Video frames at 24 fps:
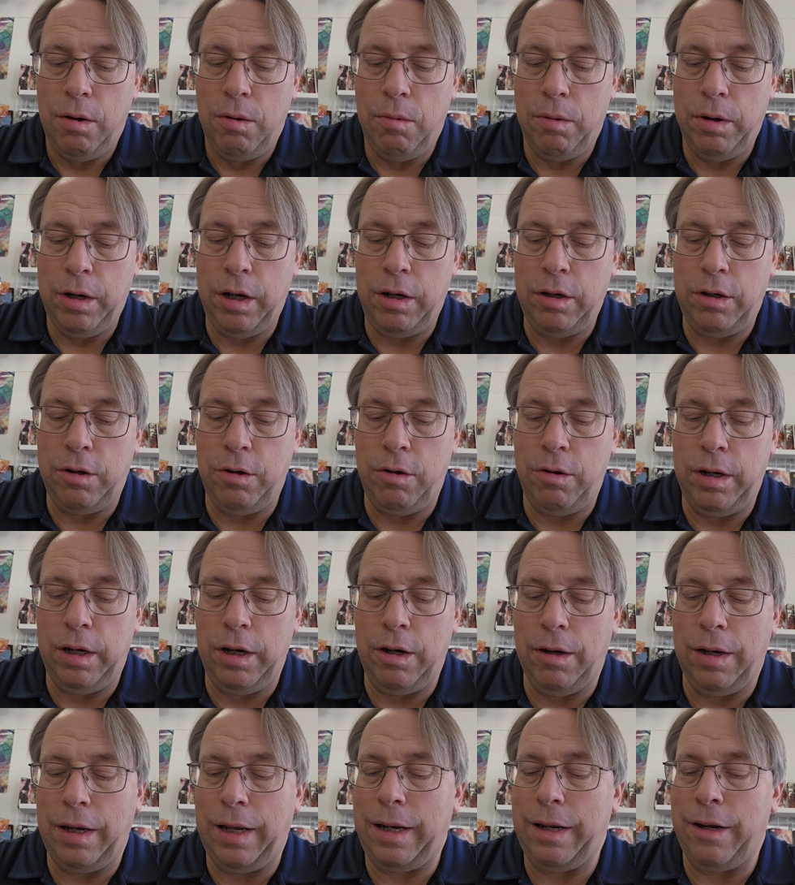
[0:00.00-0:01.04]
What are you doing?
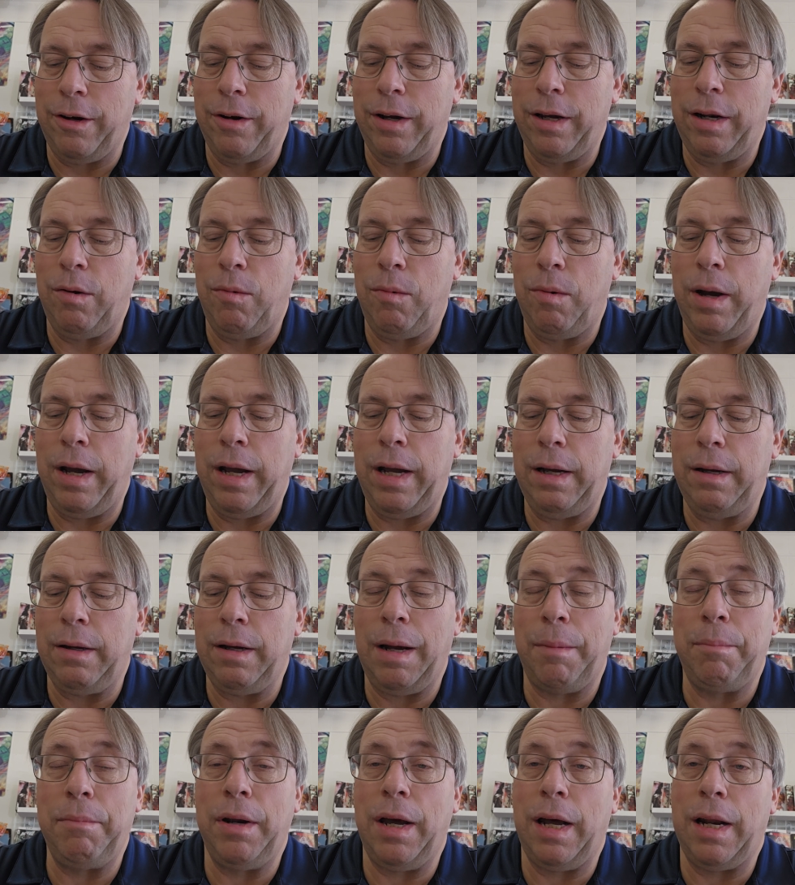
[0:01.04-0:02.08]
You're letting her get away.
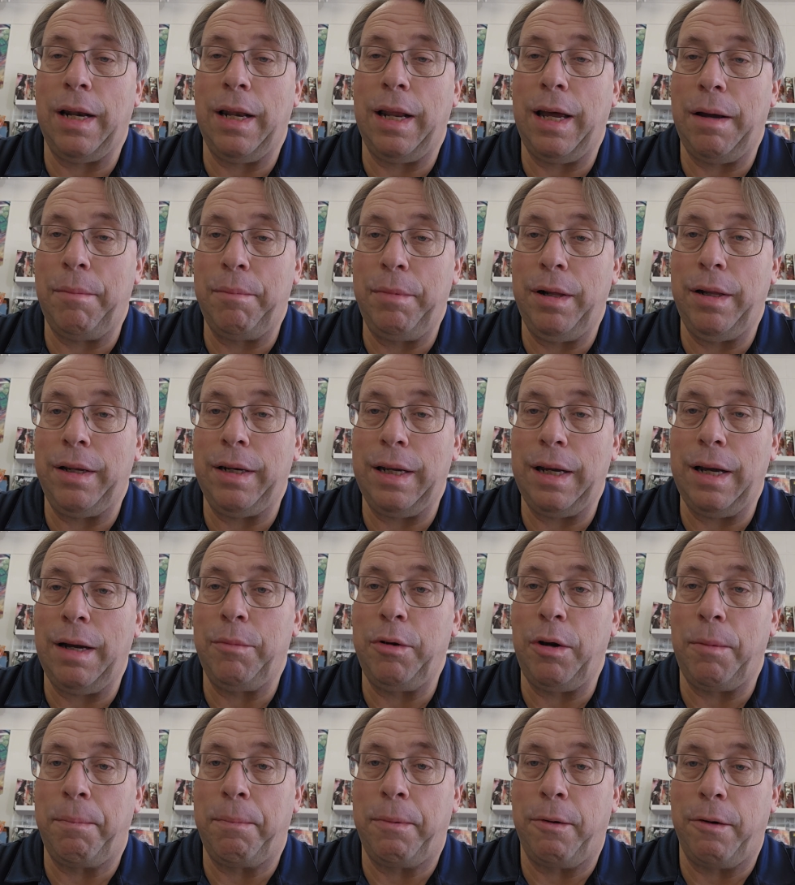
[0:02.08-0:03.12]
I'm not a liability. I'm
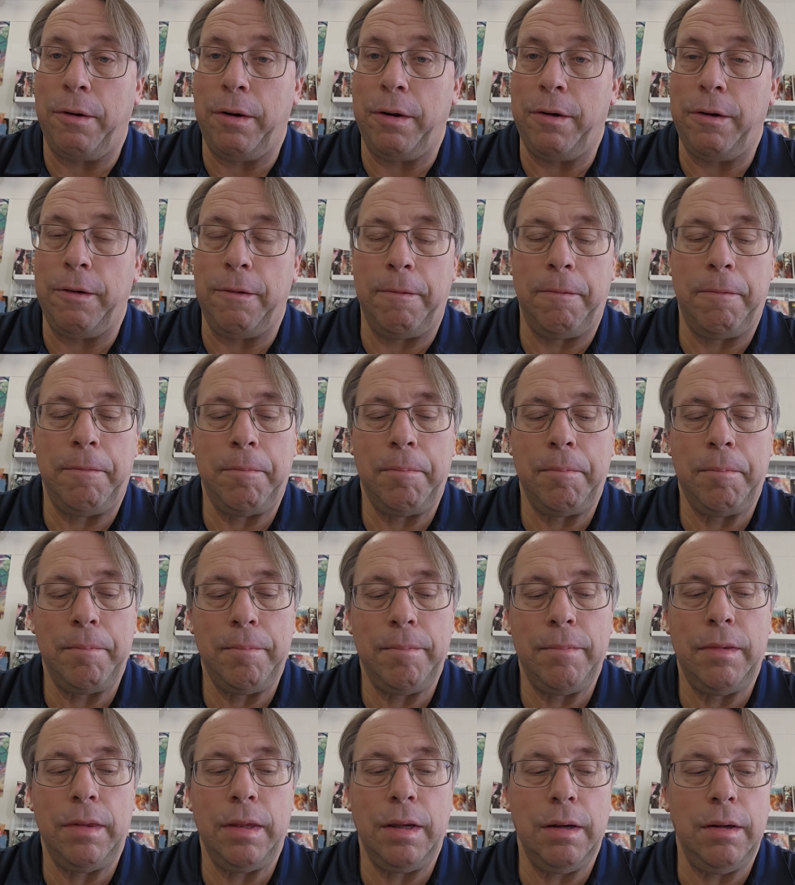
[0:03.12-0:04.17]
your partner.
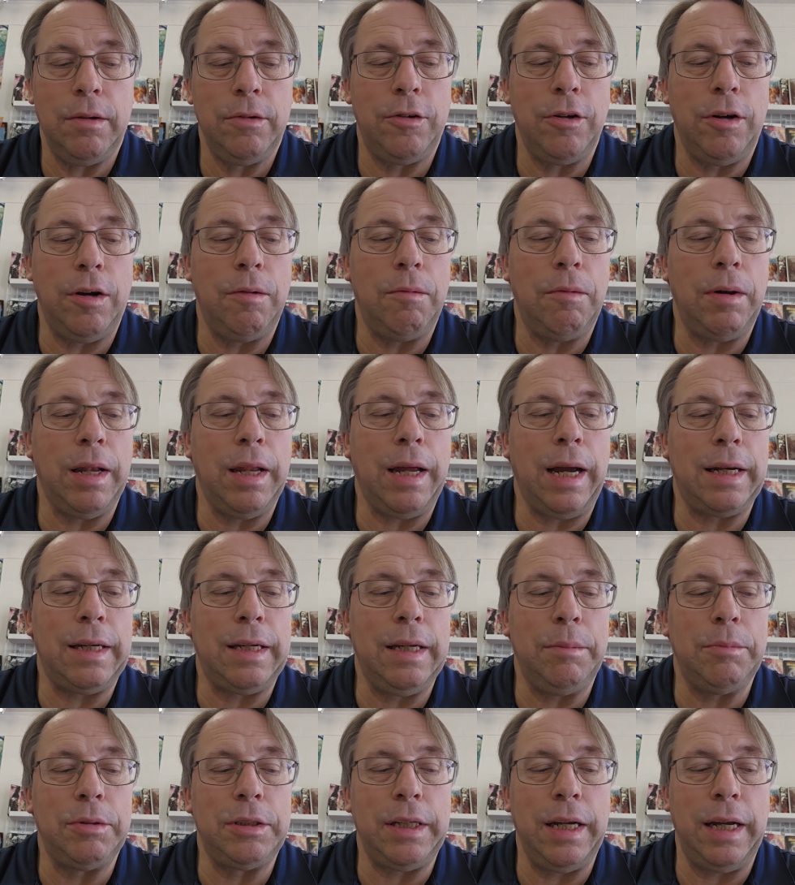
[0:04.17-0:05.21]
So I liked
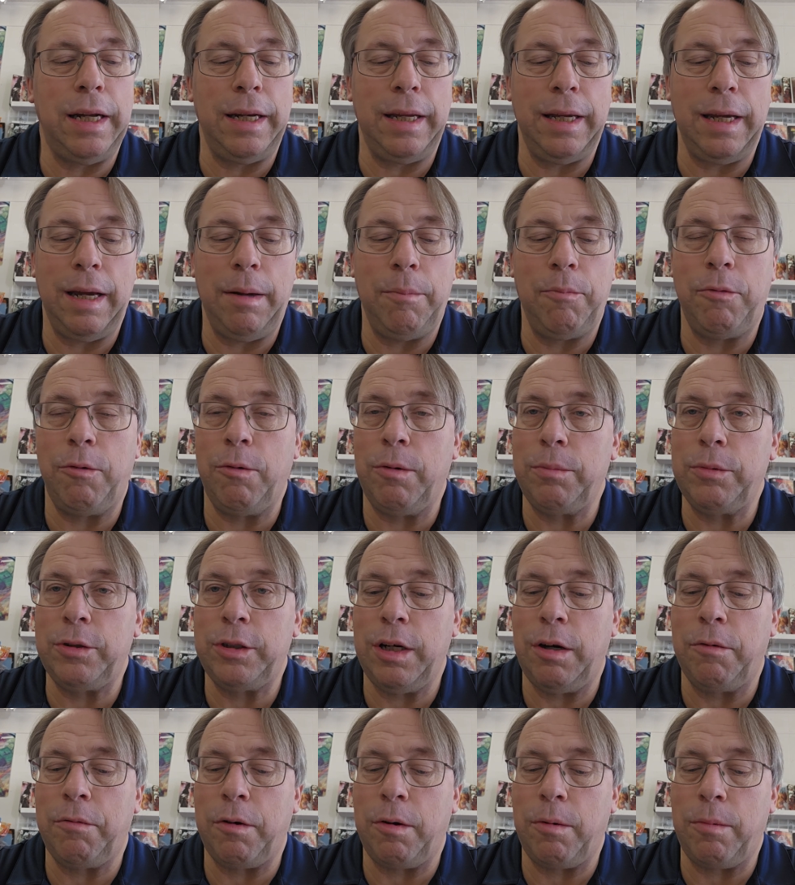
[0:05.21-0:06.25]
him standing up for
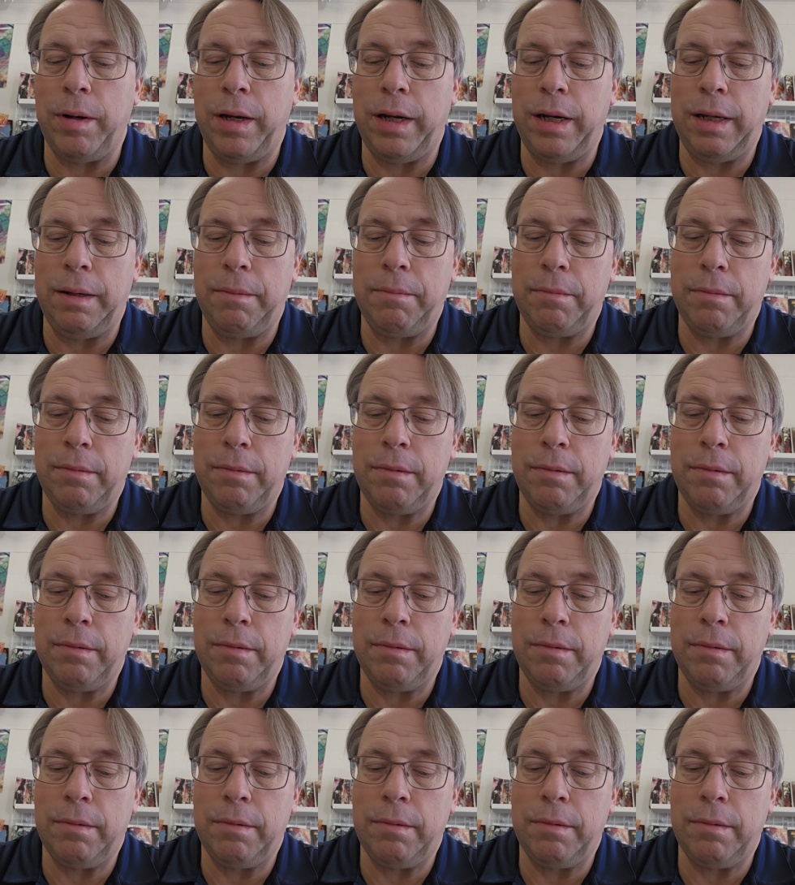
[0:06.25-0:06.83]
himself already